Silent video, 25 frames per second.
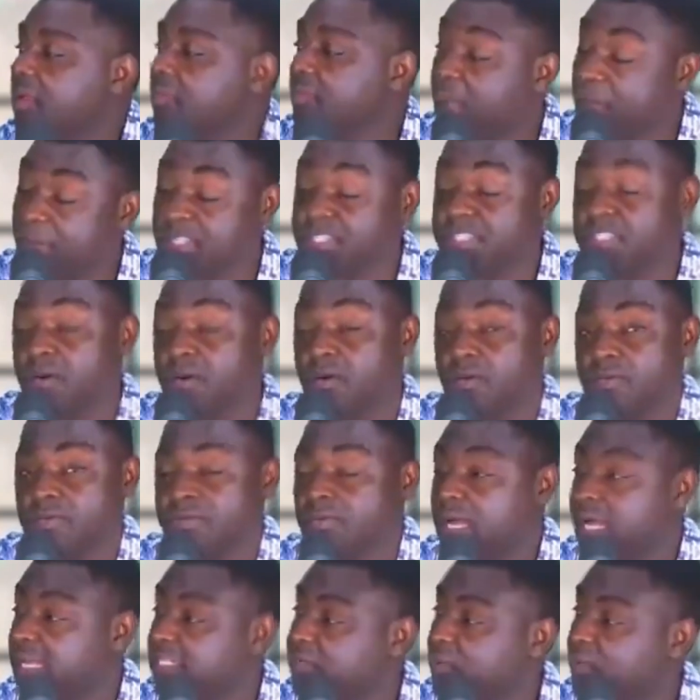My main chair,
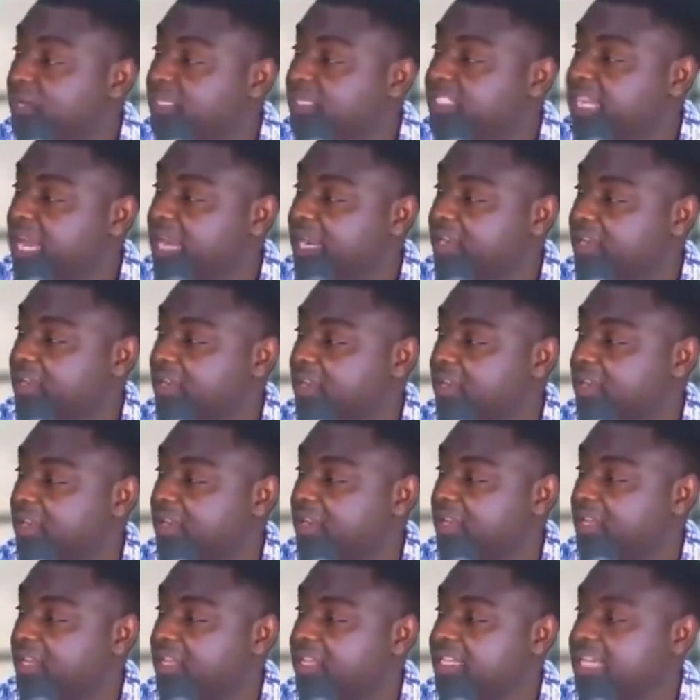Asamoah,
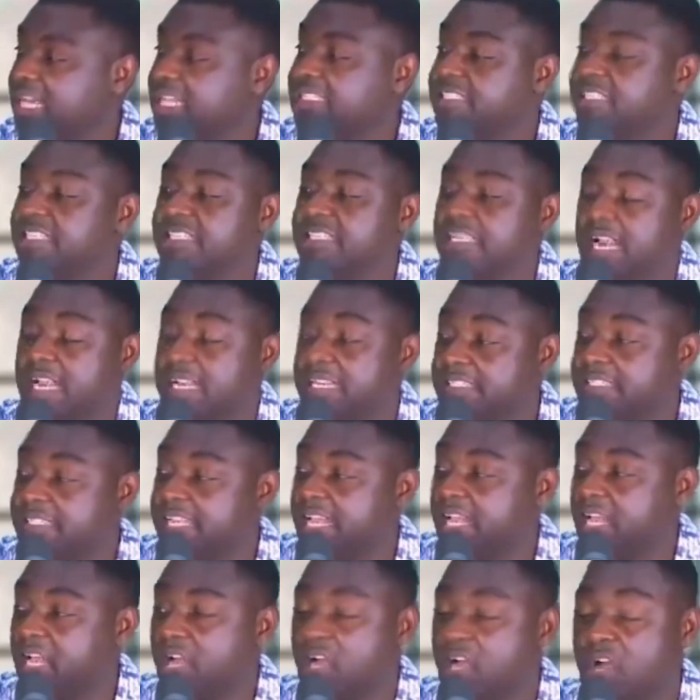they say,
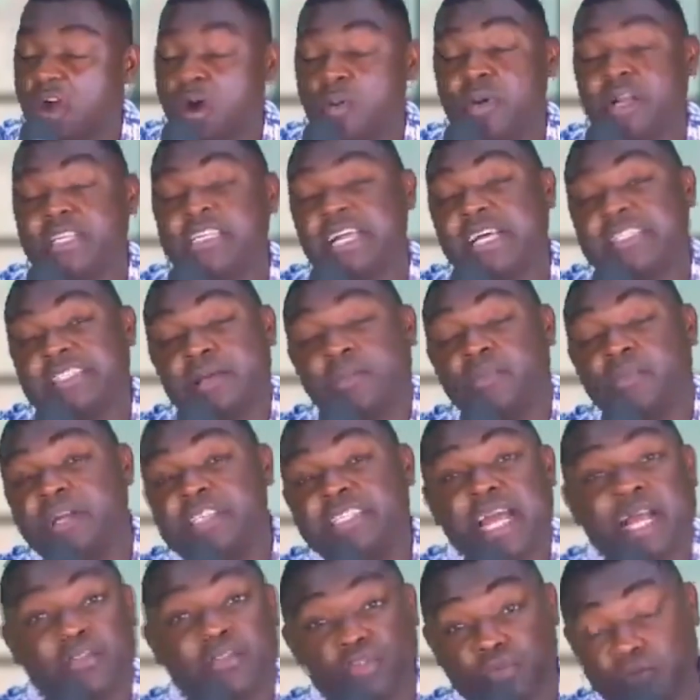Omudi
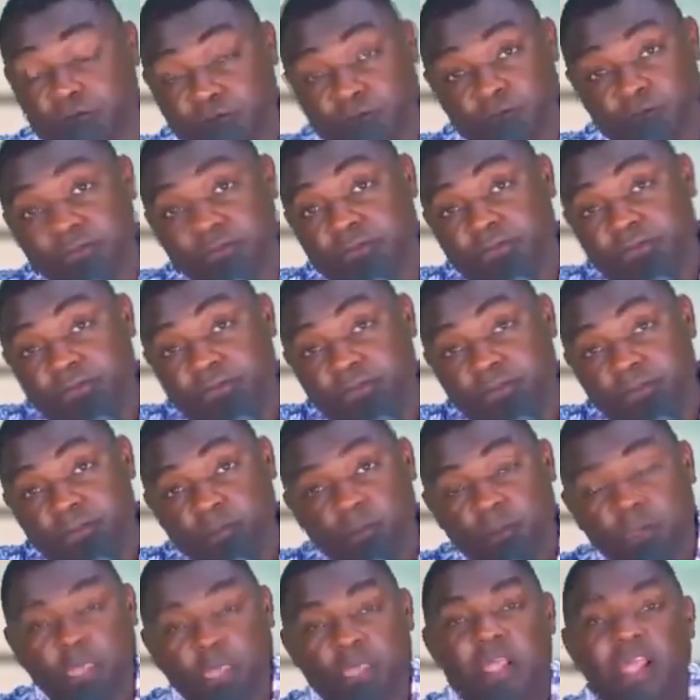Asamoah to.
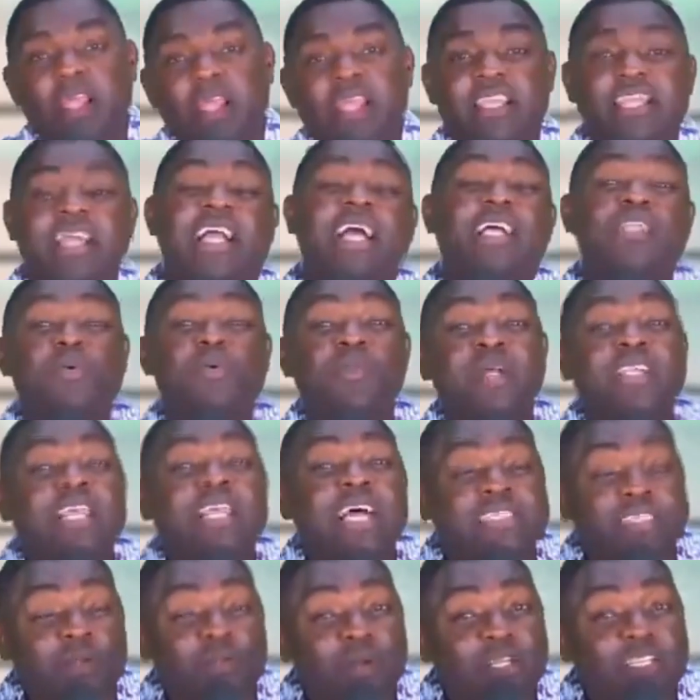Yakas
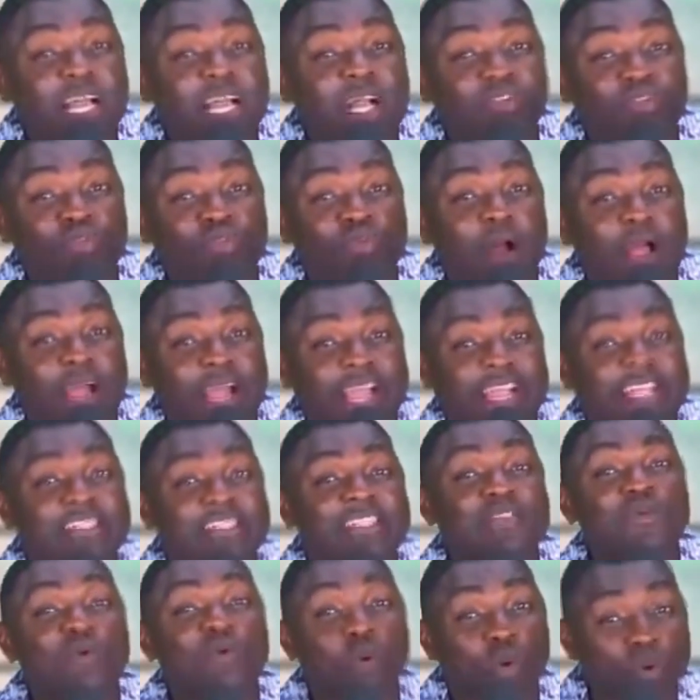Omudi Asamoah to.
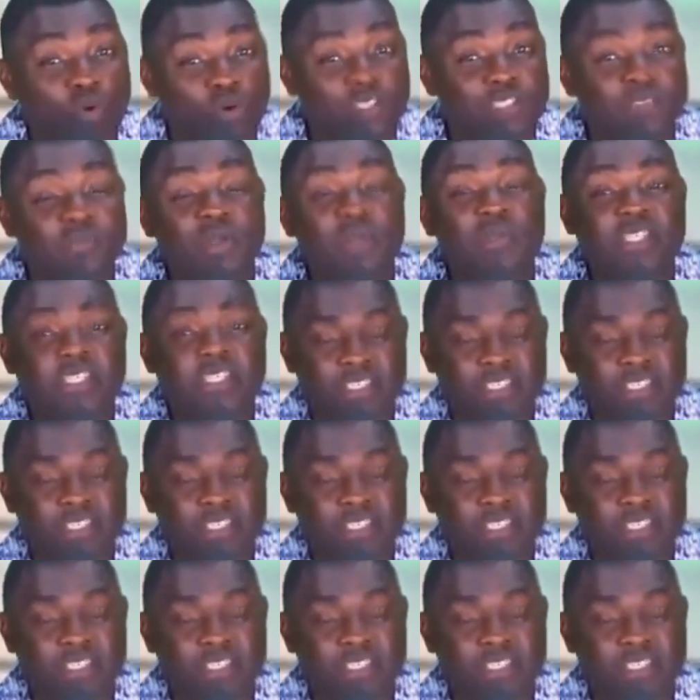It's in quote.